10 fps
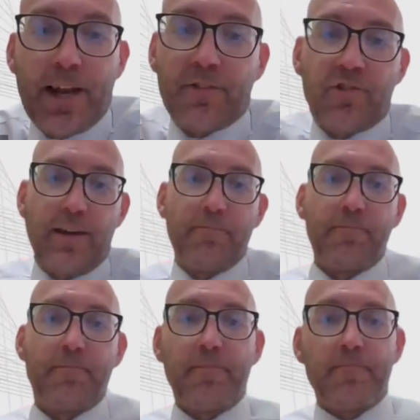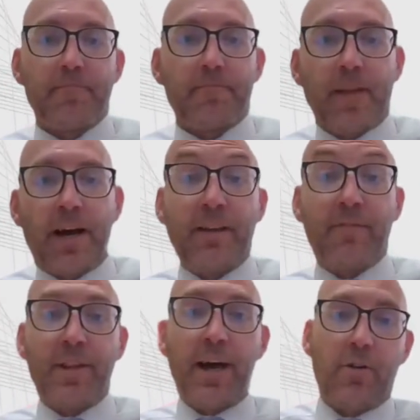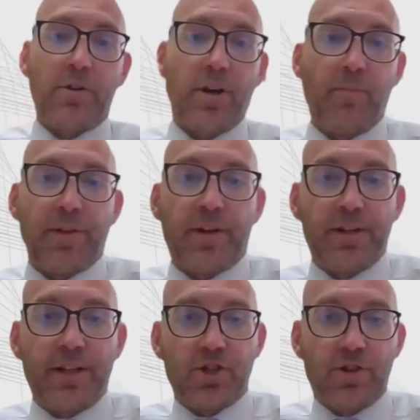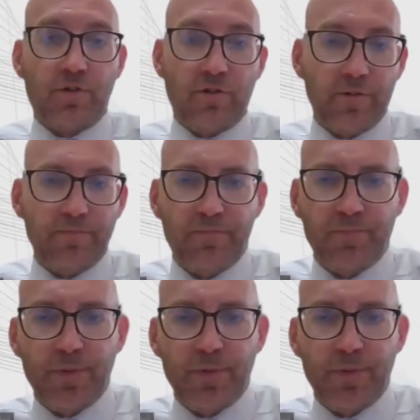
that's it. And even that will come with conditions.